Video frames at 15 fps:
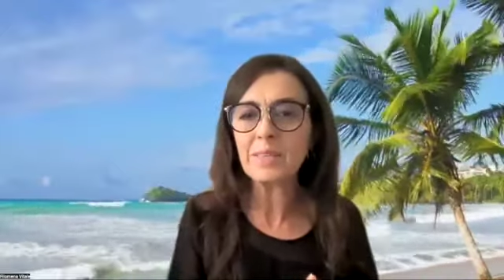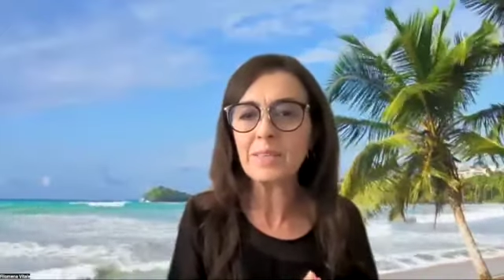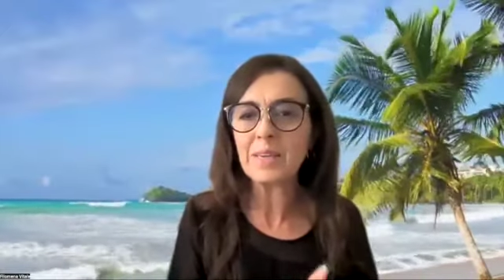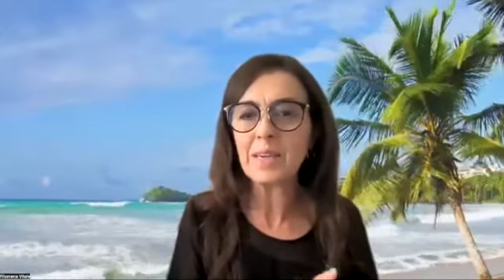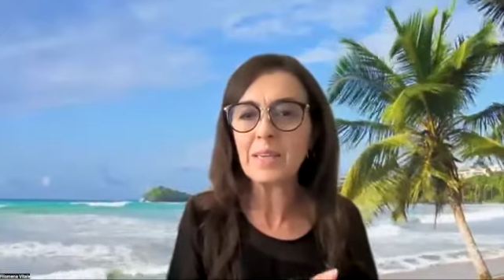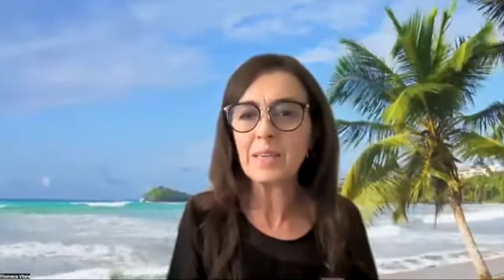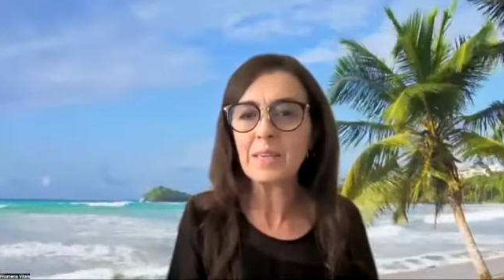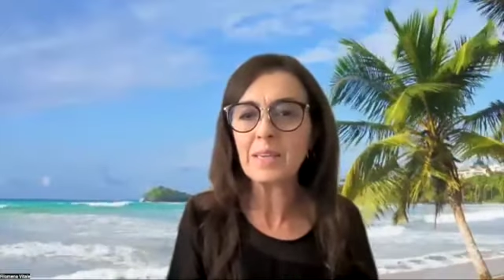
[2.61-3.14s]

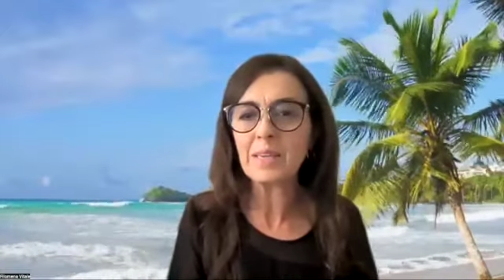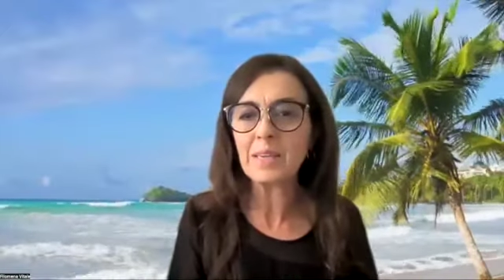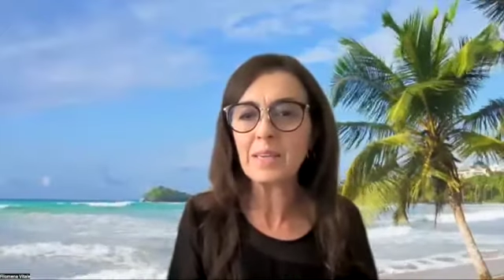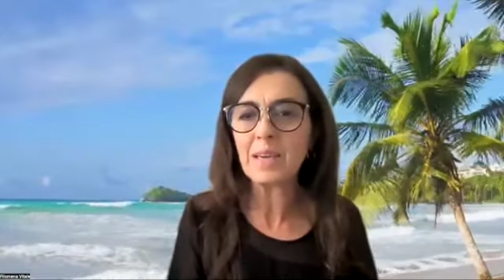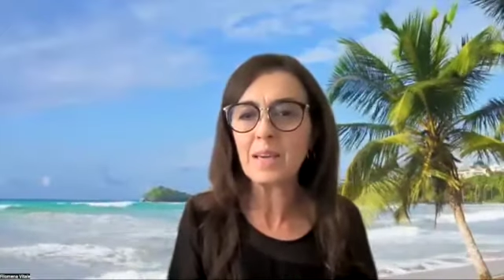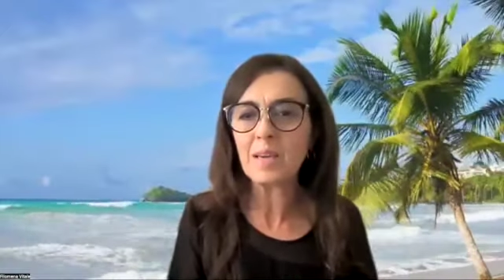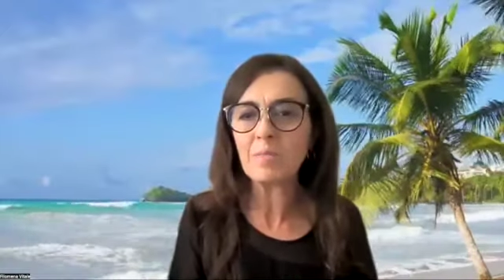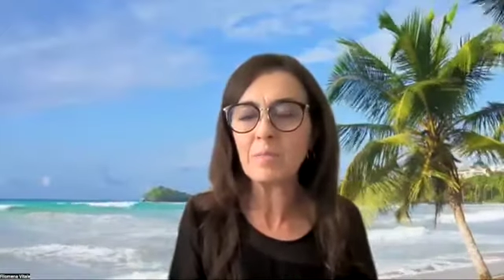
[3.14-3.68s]
Dana,
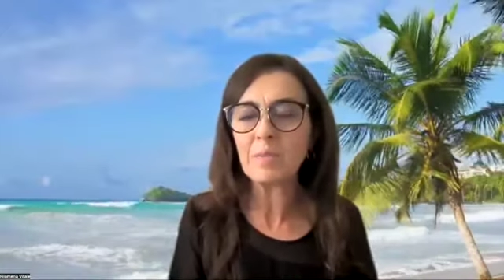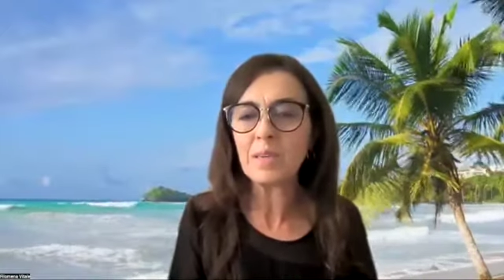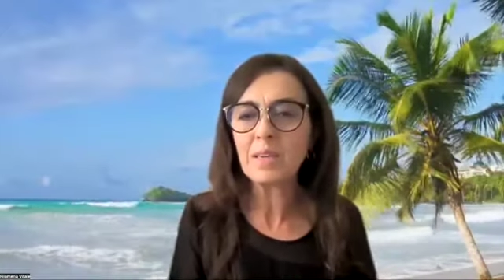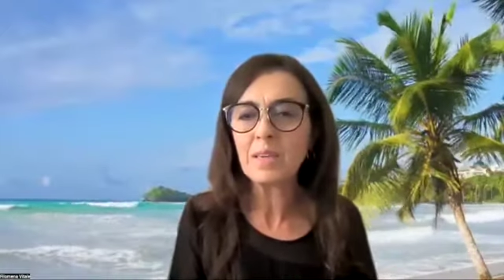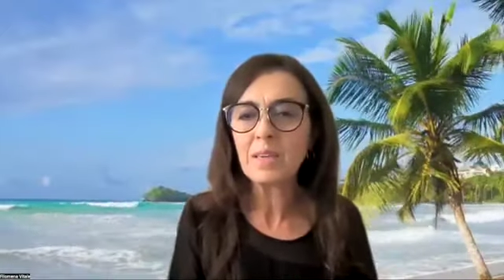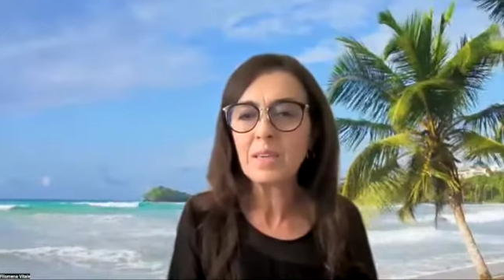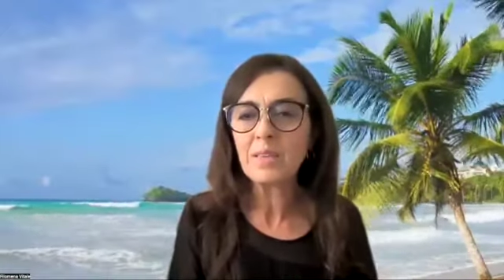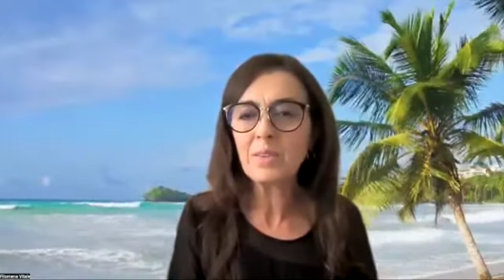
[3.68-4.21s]

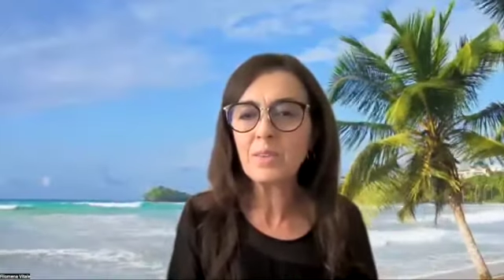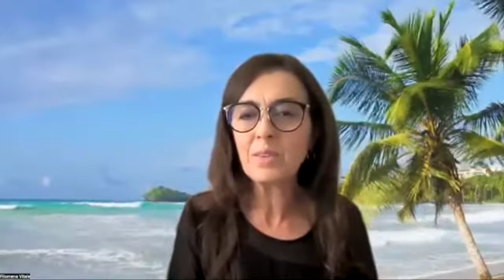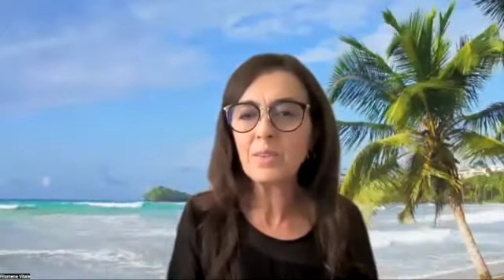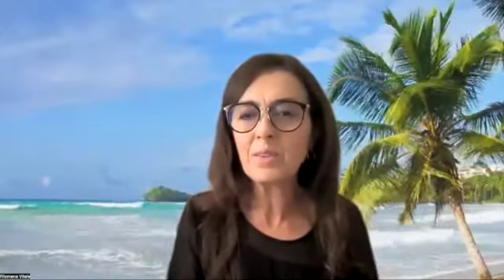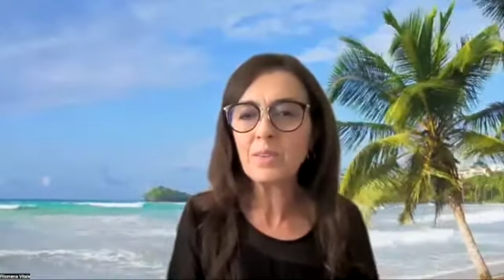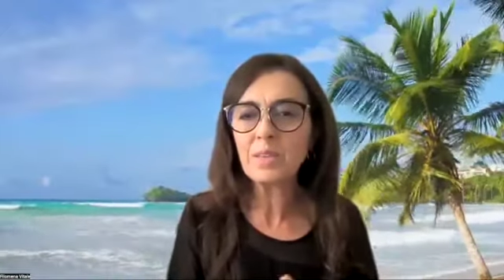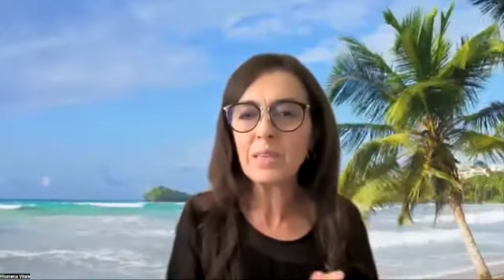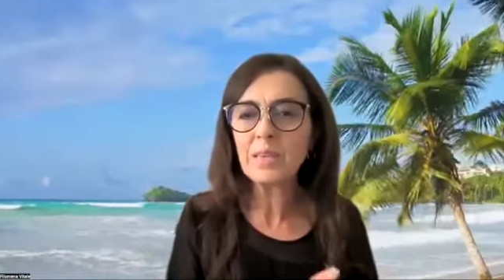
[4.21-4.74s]
do
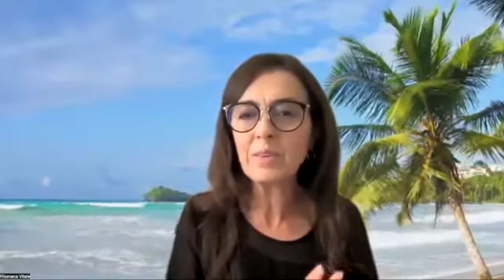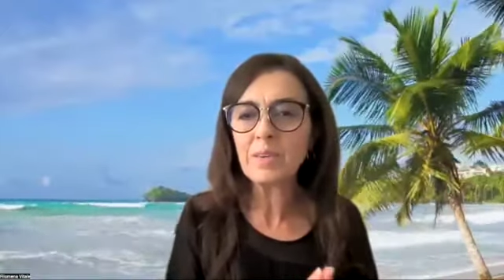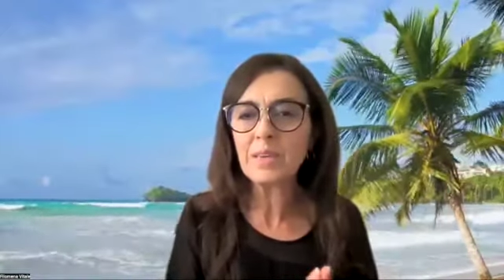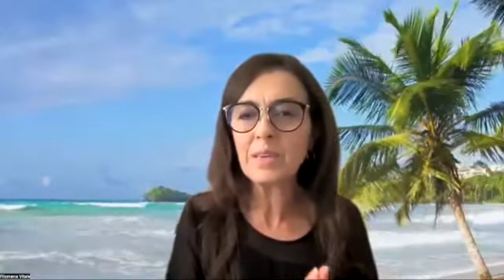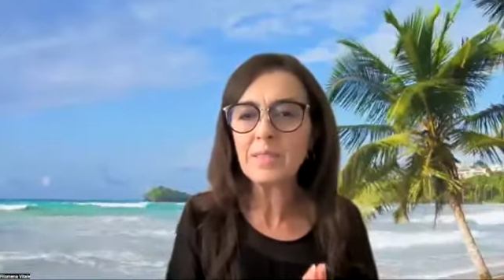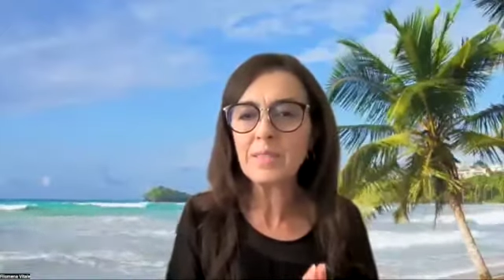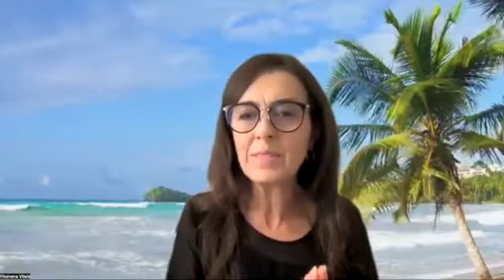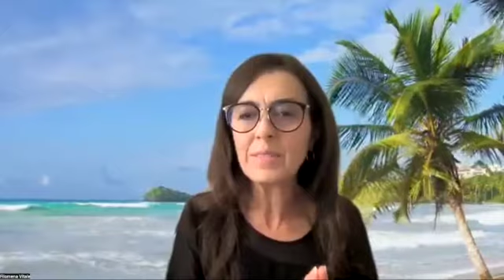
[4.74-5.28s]
you hear
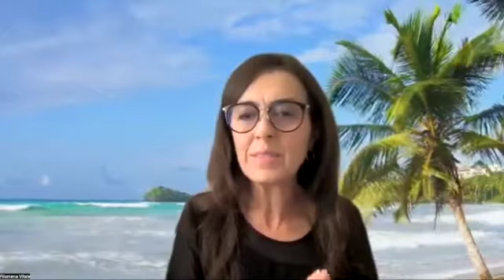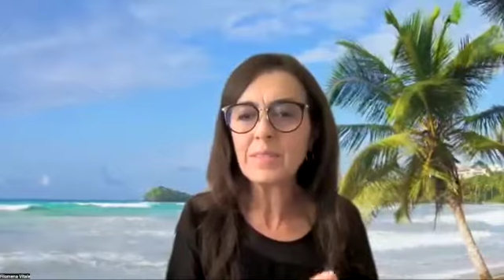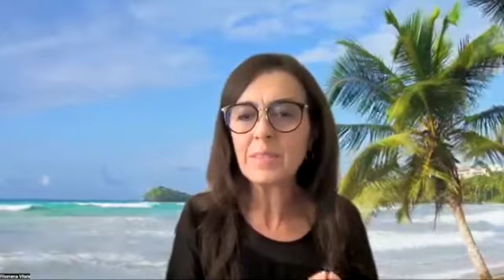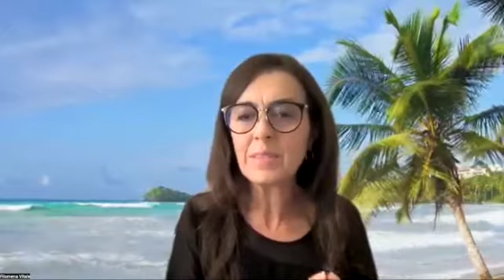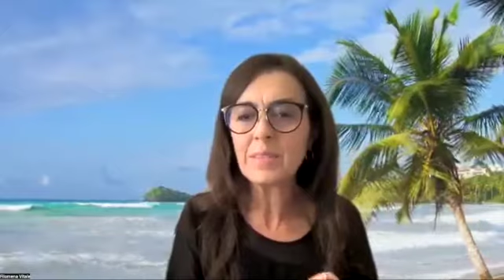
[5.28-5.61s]
us?